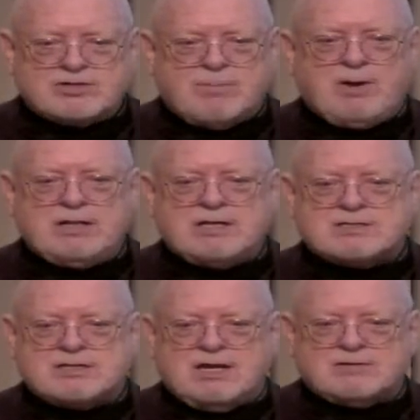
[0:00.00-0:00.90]
shipping
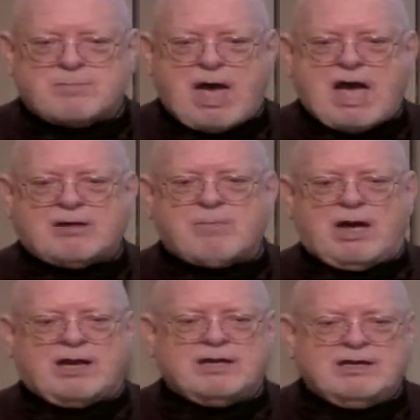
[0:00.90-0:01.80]
these things back
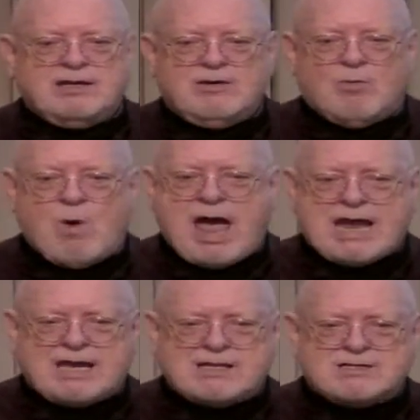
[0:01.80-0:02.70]
by
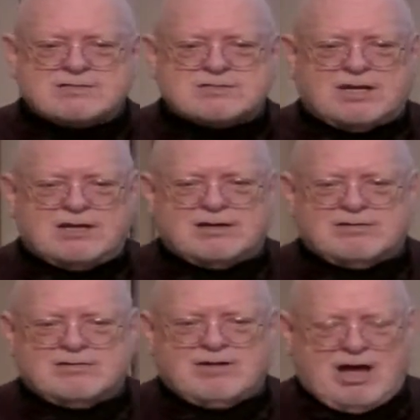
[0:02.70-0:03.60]
wagons, and
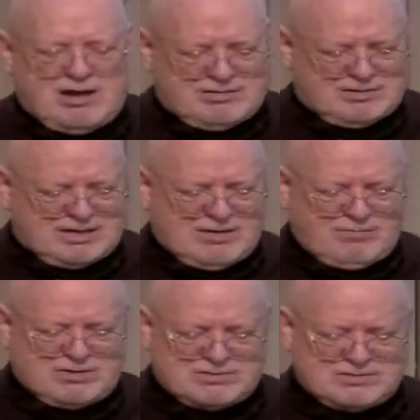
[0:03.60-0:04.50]

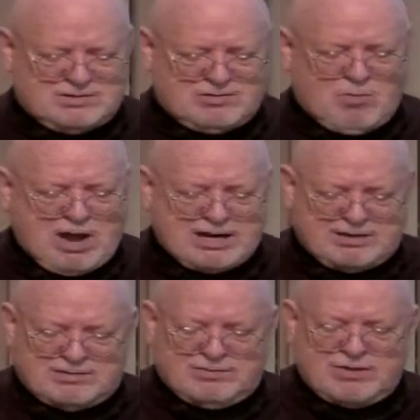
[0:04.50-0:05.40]
it was quite
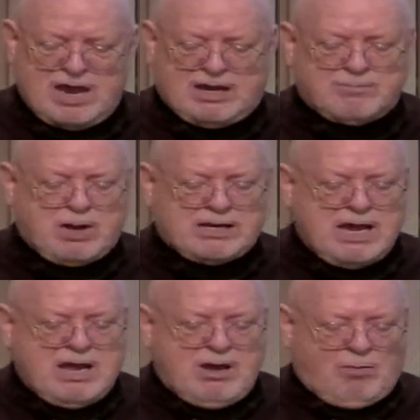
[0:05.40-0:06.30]
a thing.
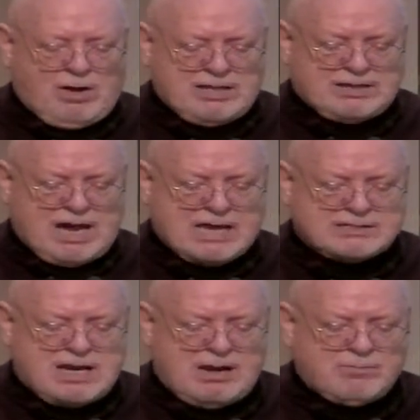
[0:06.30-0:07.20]
But one of the
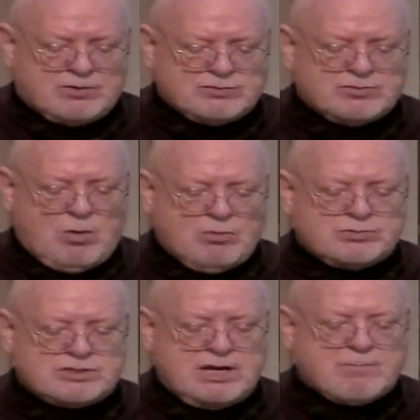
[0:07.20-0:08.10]
guys' name was
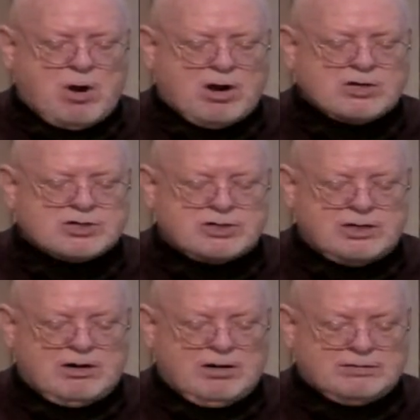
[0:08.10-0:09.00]
O.C. Marsh
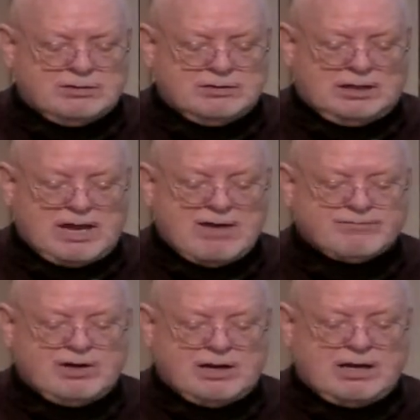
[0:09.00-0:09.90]
there on the
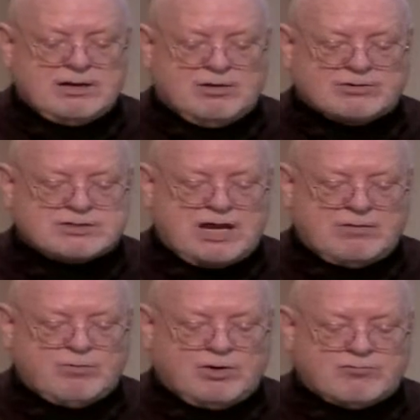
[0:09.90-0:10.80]
left, and then there's
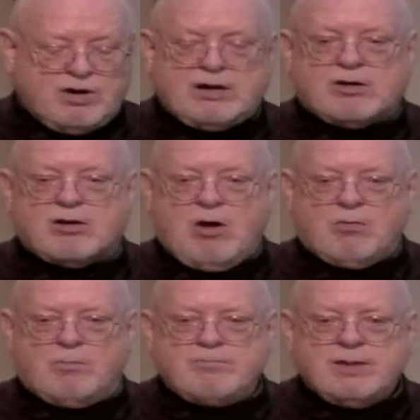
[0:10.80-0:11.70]
Edward Drinker
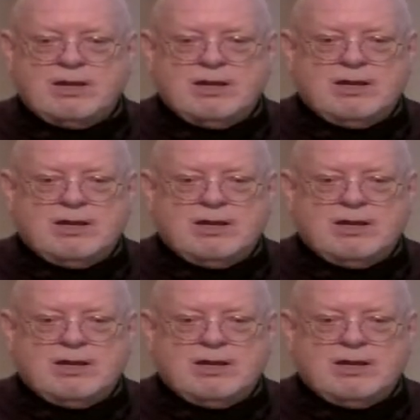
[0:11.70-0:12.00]
Cope,